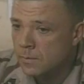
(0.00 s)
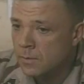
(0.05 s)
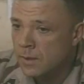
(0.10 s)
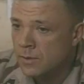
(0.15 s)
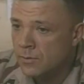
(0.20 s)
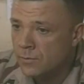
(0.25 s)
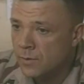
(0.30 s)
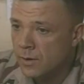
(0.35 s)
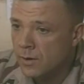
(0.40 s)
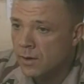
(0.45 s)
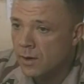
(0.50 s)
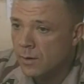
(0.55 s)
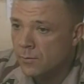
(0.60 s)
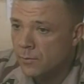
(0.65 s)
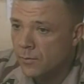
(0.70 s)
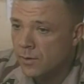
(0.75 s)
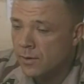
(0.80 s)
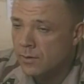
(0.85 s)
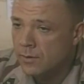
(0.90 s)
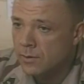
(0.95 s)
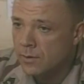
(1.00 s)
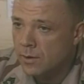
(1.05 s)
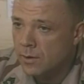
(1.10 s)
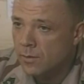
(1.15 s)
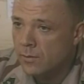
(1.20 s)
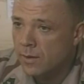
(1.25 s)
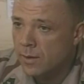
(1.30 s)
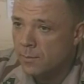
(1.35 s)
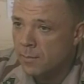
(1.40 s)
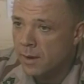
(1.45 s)
It's very comforting to
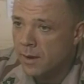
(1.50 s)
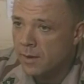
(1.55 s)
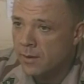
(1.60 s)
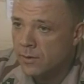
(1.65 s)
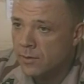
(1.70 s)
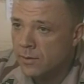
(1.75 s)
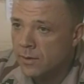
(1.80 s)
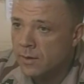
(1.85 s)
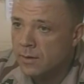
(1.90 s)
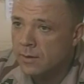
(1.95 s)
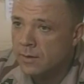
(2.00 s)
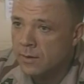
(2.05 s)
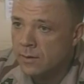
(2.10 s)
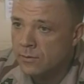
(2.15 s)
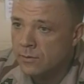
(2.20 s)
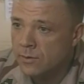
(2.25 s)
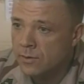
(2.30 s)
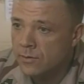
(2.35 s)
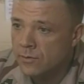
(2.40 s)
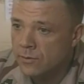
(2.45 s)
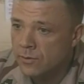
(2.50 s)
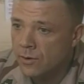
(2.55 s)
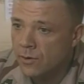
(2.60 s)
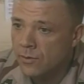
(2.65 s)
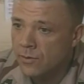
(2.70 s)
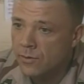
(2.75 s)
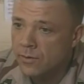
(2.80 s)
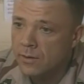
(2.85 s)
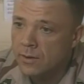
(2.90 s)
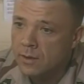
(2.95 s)
know that my unit is
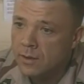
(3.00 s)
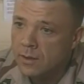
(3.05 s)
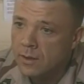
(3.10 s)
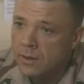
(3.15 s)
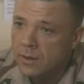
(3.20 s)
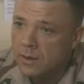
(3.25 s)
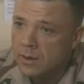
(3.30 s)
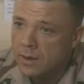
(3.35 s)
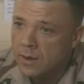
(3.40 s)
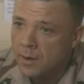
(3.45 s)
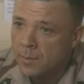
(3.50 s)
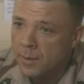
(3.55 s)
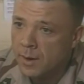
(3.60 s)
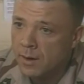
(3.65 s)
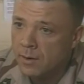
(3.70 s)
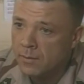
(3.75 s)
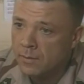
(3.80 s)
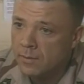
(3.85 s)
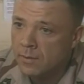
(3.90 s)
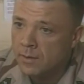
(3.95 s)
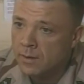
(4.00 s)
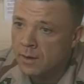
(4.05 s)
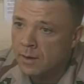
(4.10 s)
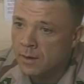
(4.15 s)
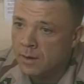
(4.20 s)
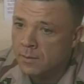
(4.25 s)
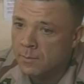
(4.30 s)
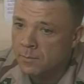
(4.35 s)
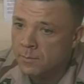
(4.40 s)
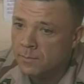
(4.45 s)
concerned about
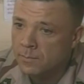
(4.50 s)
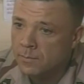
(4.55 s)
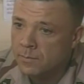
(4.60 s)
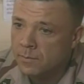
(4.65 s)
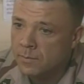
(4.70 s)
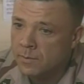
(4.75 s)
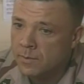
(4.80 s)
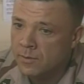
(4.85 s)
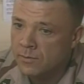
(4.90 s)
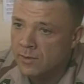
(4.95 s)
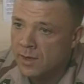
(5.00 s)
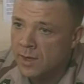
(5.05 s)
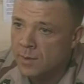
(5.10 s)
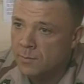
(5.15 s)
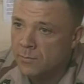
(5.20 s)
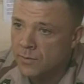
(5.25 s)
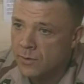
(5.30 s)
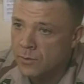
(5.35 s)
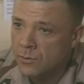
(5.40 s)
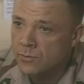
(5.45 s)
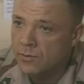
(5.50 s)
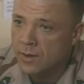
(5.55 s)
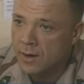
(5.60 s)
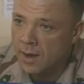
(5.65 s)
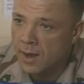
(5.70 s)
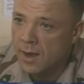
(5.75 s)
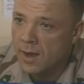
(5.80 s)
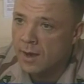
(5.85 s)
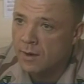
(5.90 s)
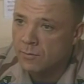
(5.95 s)
um, the same views that
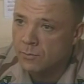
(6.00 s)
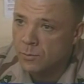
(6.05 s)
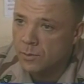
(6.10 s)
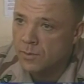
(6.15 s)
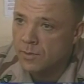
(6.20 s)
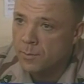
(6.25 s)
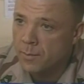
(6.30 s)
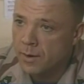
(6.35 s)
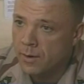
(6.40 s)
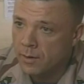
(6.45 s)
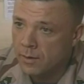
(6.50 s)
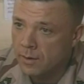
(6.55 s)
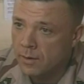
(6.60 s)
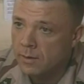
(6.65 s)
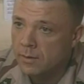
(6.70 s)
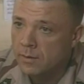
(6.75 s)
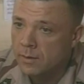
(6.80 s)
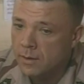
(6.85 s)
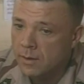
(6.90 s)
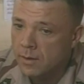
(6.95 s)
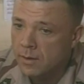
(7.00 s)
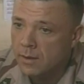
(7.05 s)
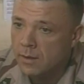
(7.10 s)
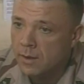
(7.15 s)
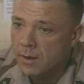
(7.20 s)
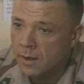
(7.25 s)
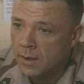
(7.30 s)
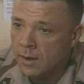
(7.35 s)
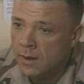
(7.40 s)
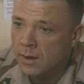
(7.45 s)
I have with America
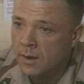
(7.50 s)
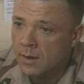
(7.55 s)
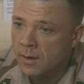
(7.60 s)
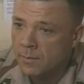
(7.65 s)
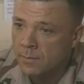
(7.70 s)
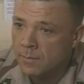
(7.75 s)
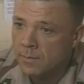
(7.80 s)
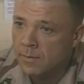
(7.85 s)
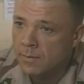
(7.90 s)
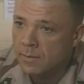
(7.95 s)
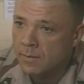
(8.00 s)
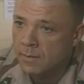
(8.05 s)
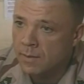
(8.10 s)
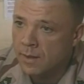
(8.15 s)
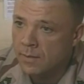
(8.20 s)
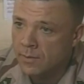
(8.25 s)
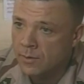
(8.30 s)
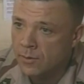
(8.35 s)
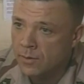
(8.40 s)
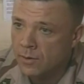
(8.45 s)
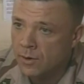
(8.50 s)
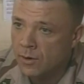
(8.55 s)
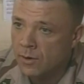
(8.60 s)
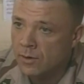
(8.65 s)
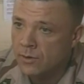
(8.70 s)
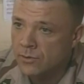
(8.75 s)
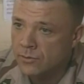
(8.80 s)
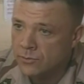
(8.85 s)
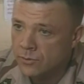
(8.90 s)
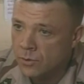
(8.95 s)
and um, that they're
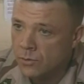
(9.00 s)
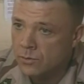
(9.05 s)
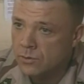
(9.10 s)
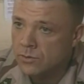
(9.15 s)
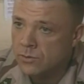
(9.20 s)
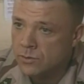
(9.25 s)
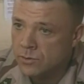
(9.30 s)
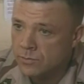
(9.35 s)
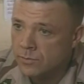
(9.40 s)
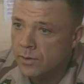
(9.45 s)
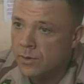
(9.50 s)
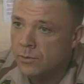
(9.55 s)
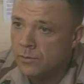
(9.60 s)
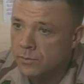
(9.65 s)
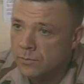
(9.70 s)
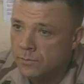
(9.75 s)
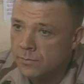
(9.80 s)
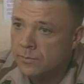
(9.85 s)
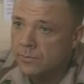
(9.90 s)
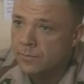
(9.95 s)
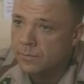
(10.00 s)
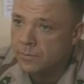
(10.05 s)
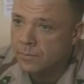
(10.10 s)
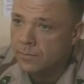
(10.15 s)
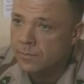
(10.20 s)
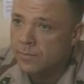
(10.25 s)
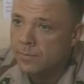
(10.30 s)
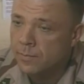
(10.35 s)
encouraging soldiers to vote. Smith